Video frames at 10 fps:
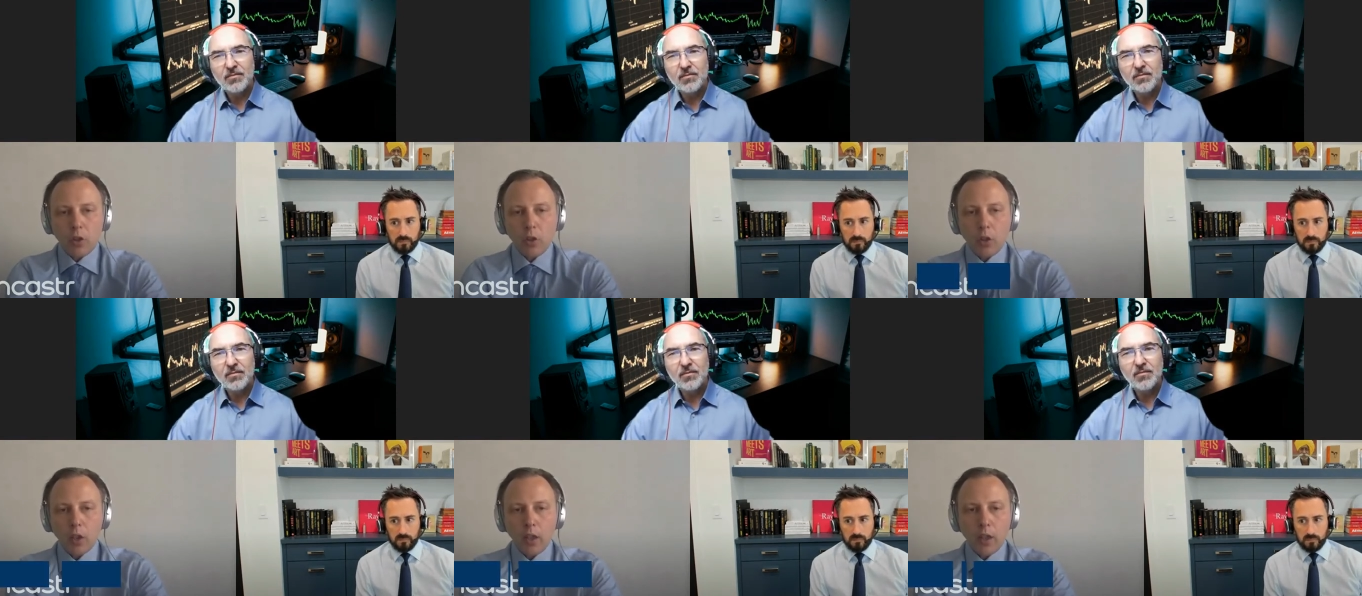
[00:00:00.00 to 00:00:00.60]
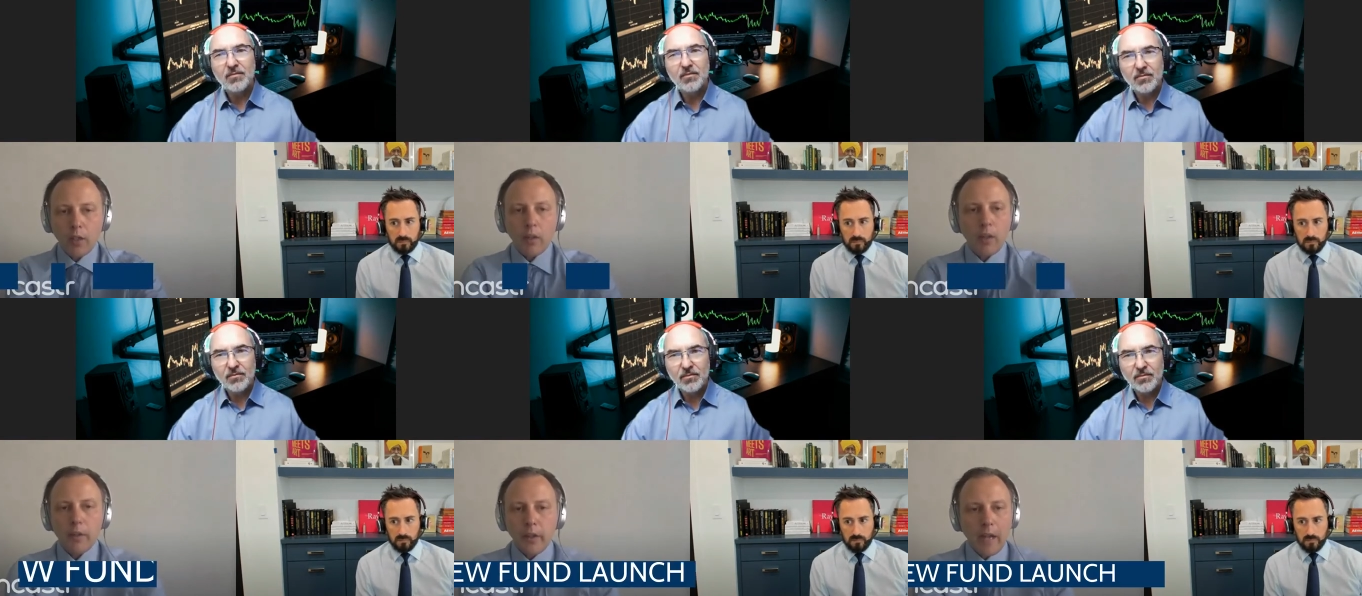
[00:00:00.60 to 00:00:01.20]
Speaker 1: or uh,
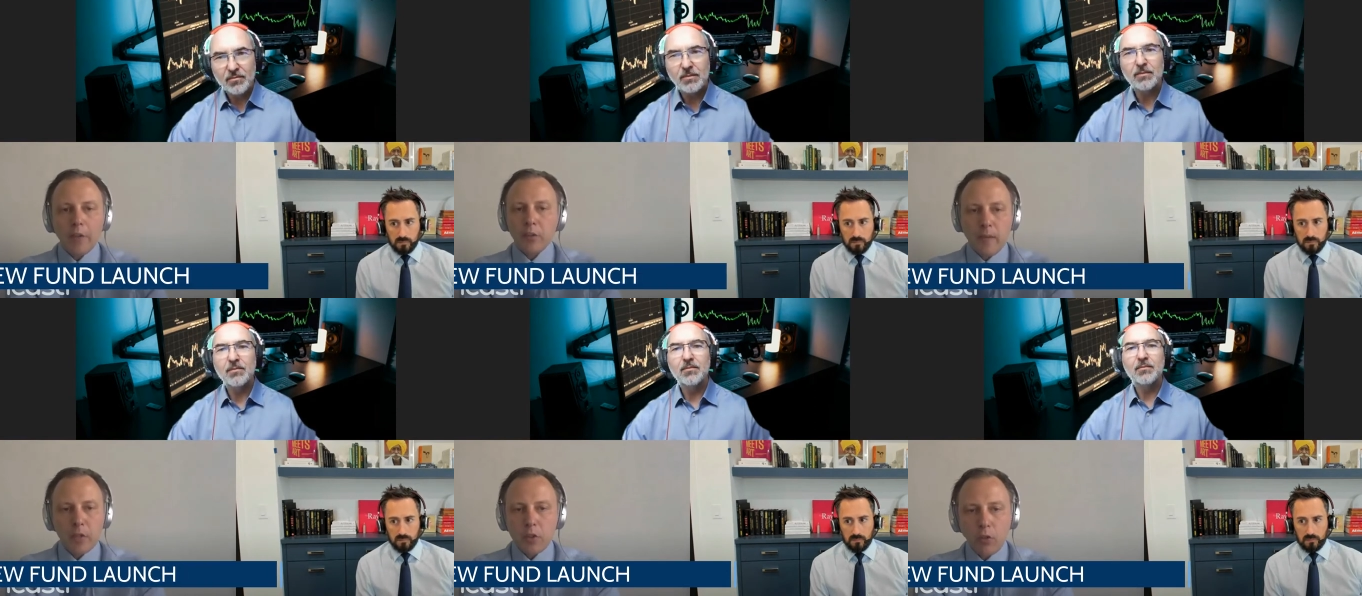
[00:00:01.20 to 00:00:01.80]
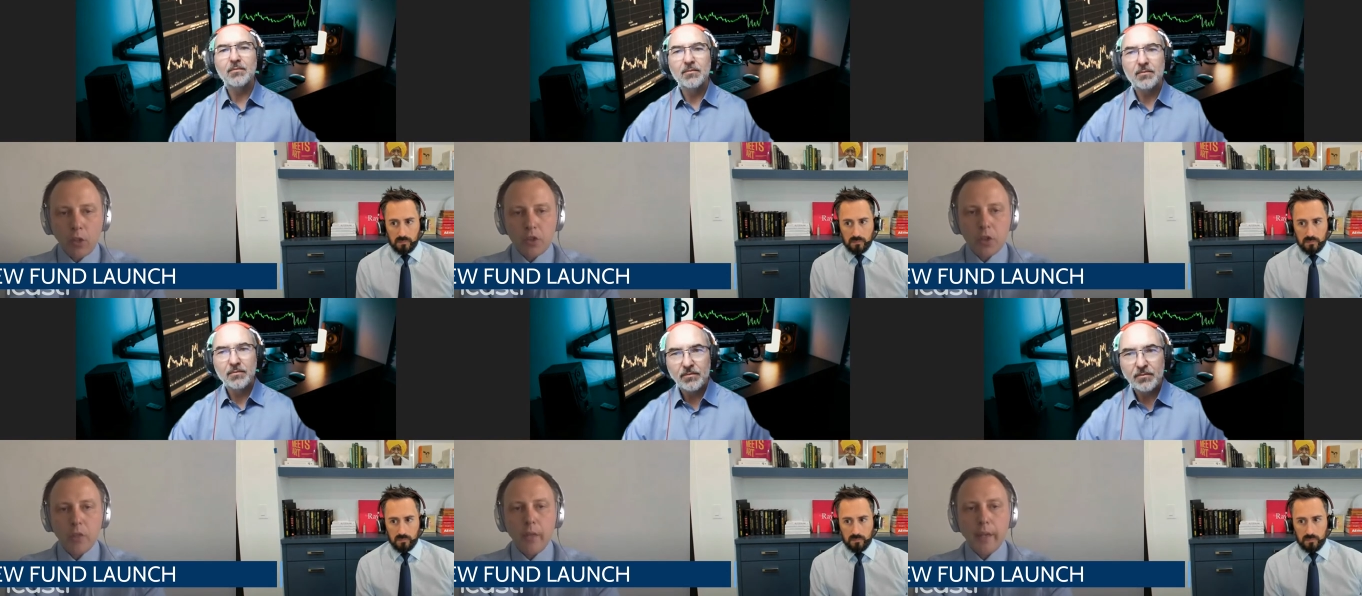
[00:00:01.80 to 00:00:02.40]
an asset manager launch,
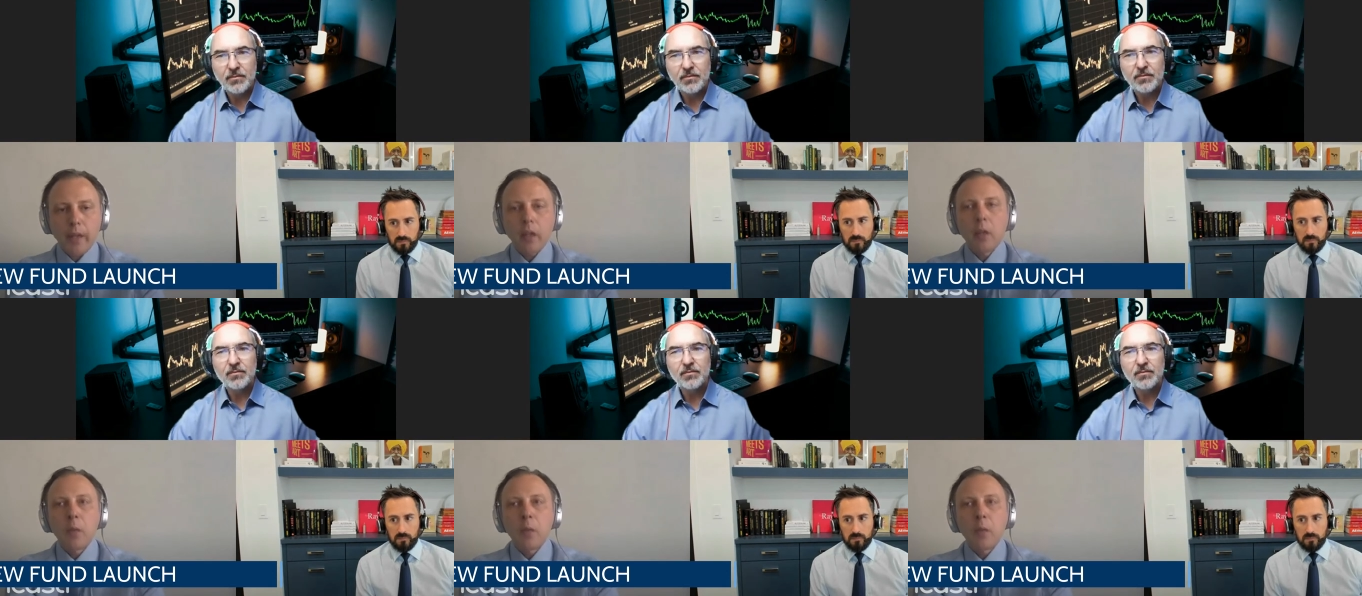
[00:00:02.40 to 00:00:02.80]
and there